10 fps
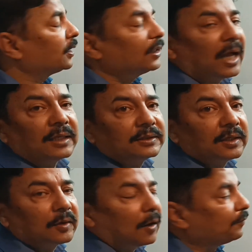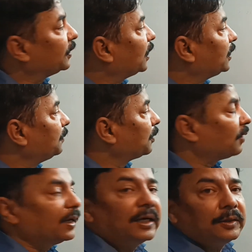get the answer confidently,
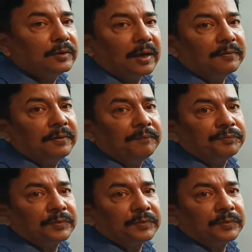provided you have